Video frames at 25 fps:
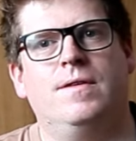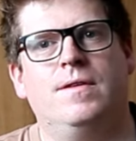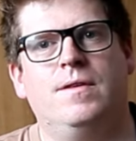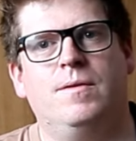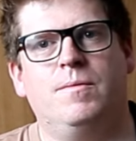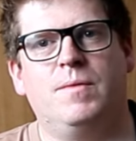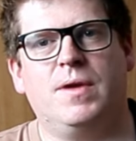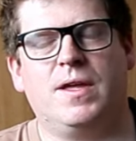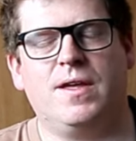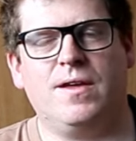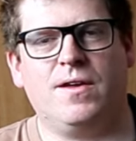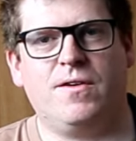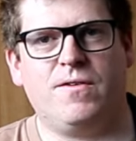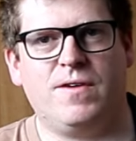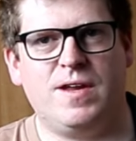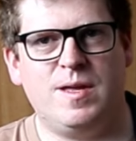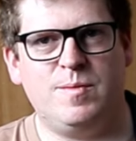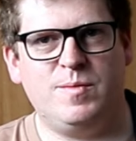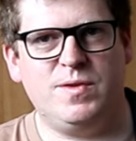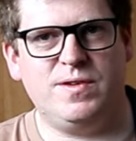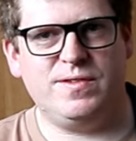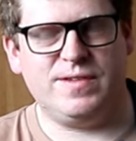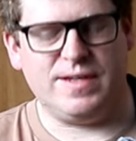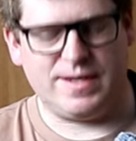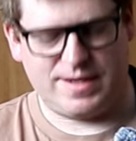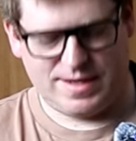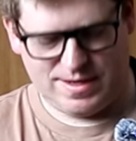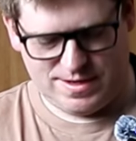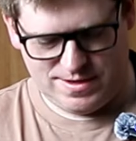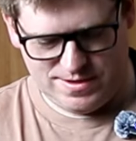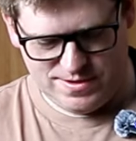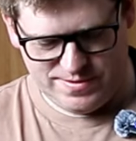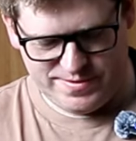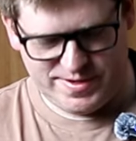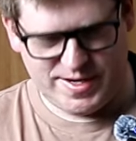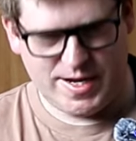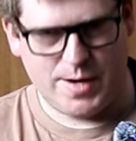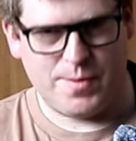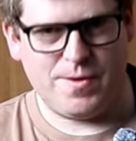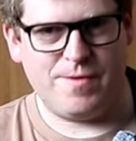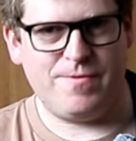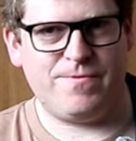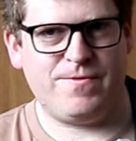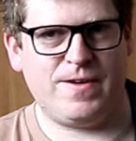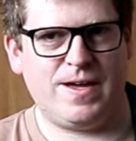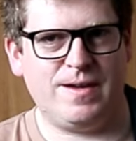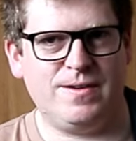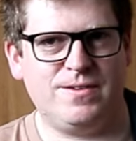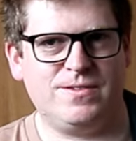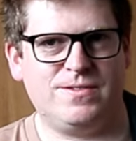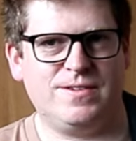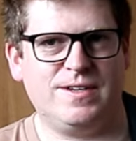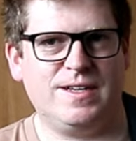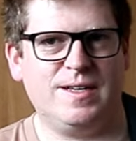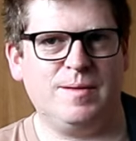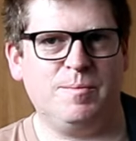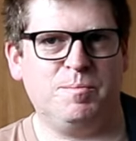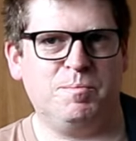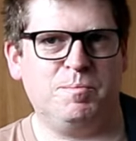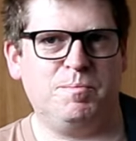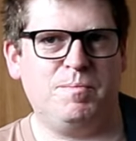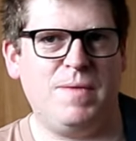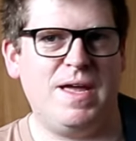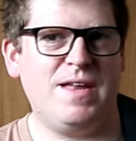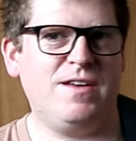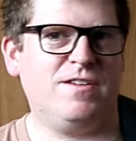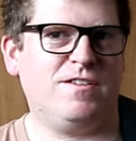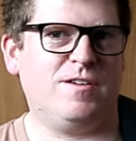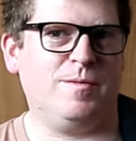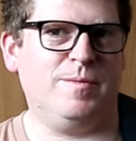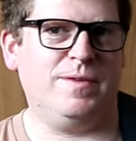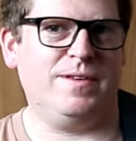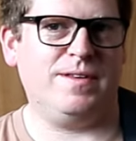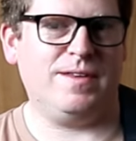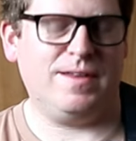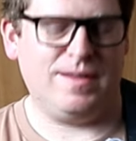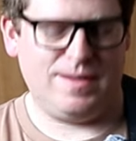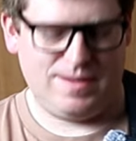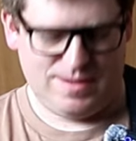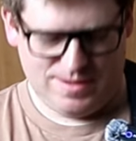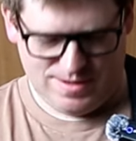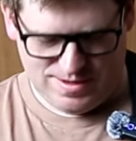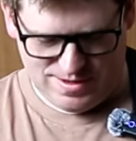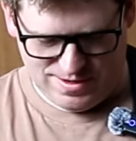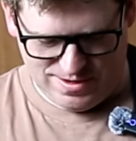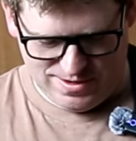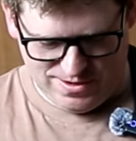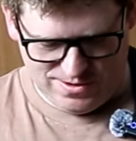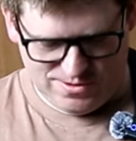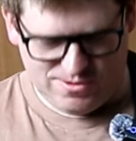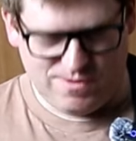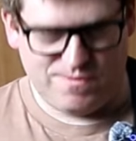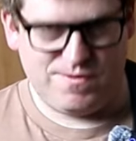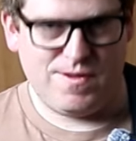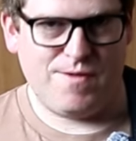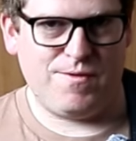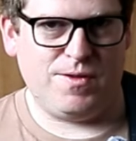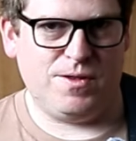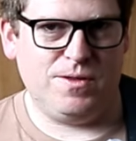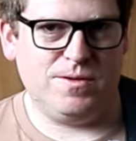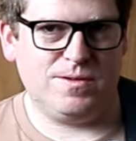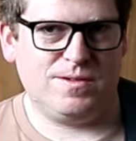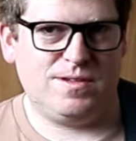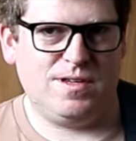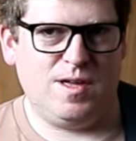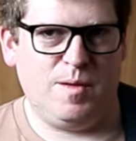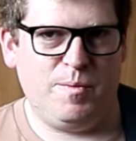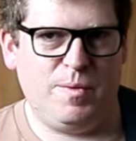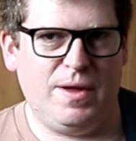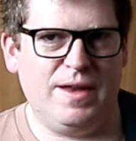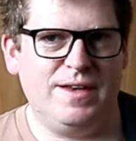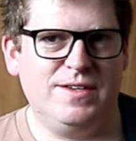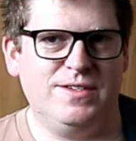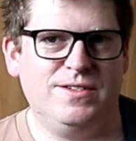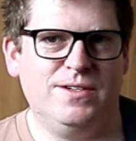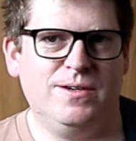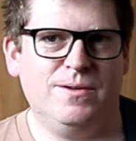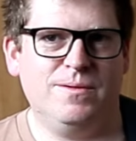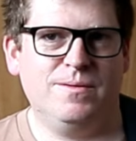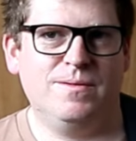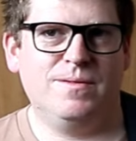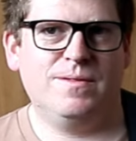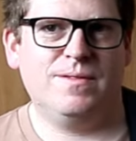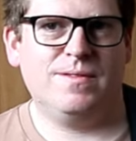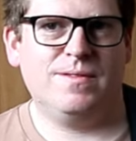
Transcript: we can create music using our 5-string instrument. So if you ever looked at a banjo,